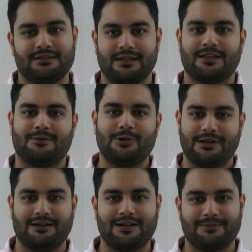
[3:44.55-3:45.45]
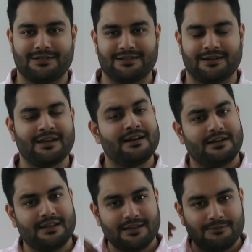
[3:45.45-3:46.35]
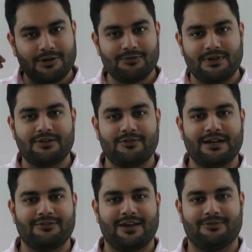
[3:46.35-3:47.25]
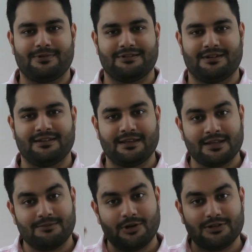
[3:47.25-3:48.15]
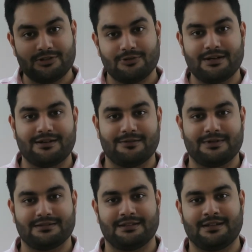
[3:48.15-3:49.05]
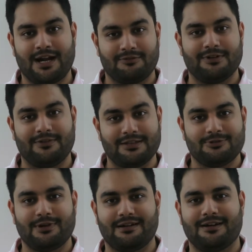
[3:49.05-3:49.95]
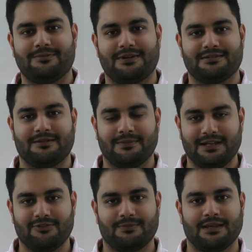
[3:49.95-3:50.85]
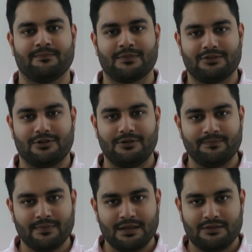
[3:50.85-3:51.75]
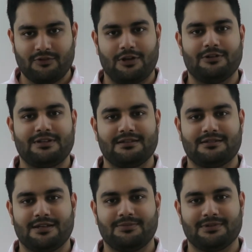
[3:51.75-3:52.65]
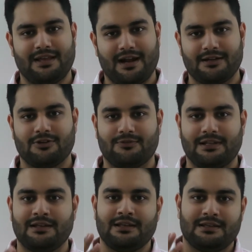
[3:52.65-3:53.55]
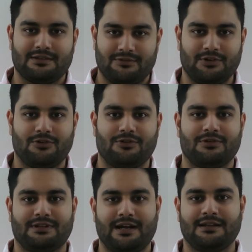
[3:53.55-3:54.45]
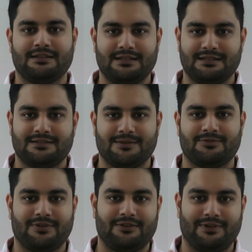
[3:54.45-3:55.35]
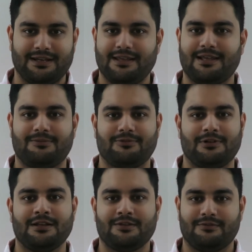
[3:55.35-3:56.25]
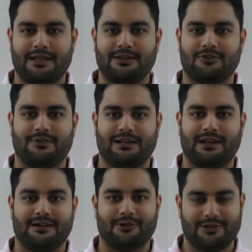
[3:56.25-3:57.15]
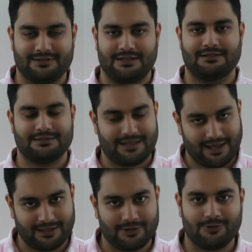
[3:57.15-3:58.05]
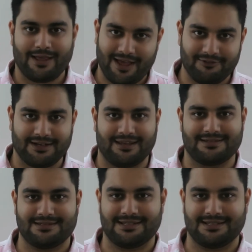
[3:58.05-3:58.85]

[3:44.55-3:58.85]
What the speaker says: Think about 100%, think about 125%, think about 200%. That will fetch you 100%, believe me. So follow these tips and you will know that these tips were very helpful when you will get your results. Thank you. Have a nice